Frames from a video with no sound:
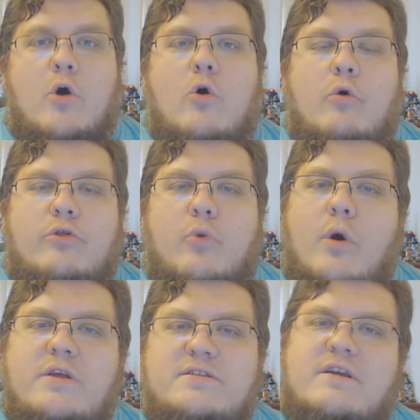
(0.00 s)
With
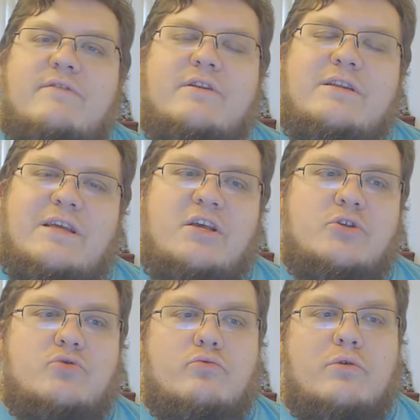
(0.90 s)

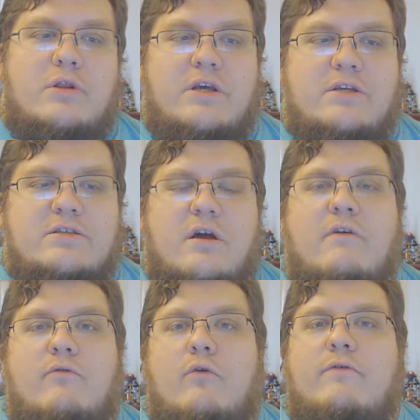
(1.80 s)
2017's release
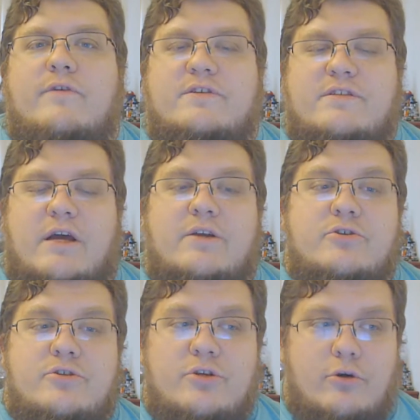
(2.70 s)
of Wolfenstein
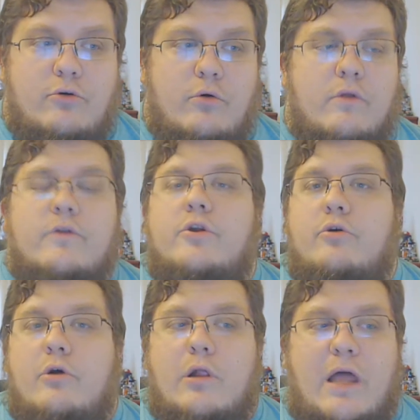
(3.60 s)
2, The
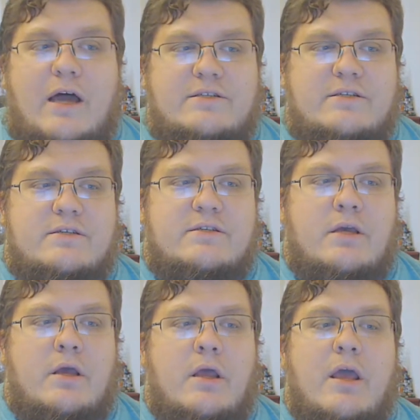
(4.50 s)
New Colossus,
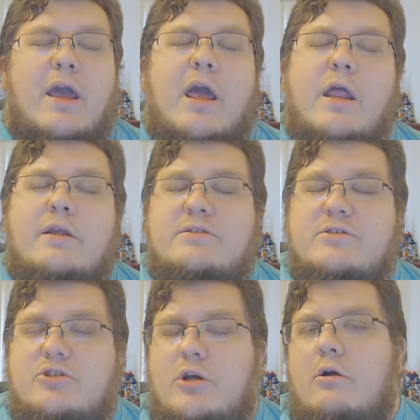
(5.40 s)
and its
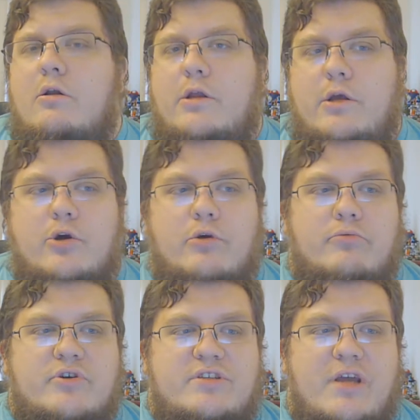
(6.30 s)
generally good
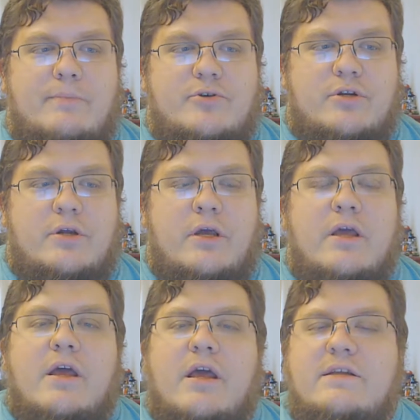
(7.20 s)
reception,
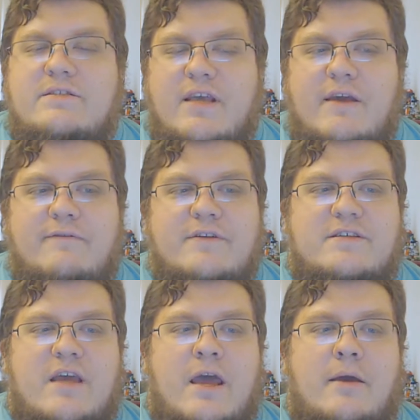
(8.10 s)
it's safe to
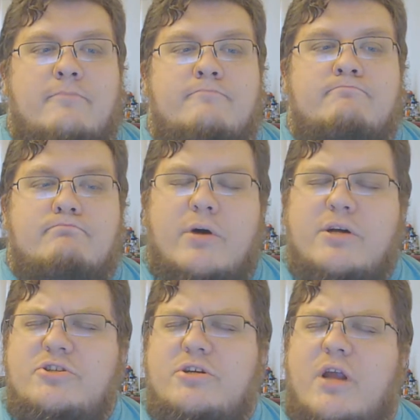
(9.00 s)
say
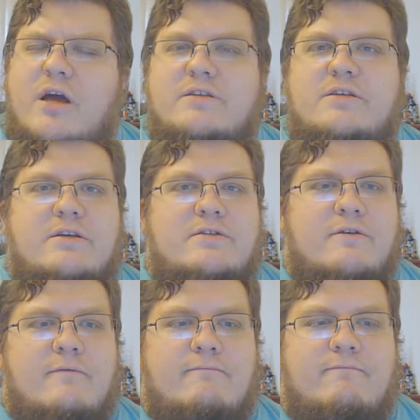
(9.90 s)
punching Nazis
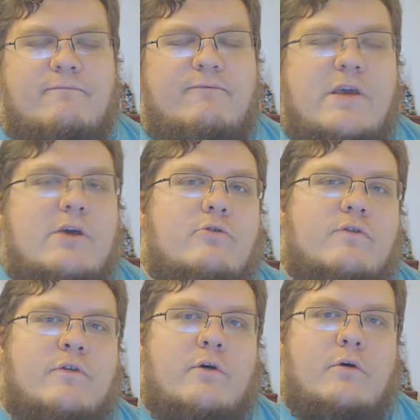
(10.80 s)

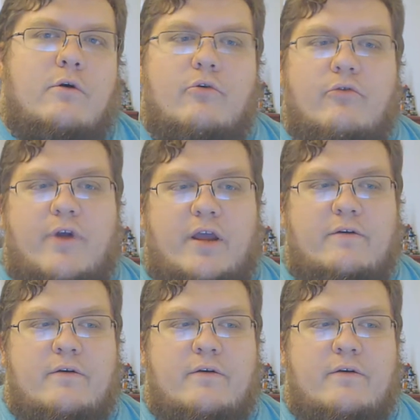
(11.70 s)
feels great.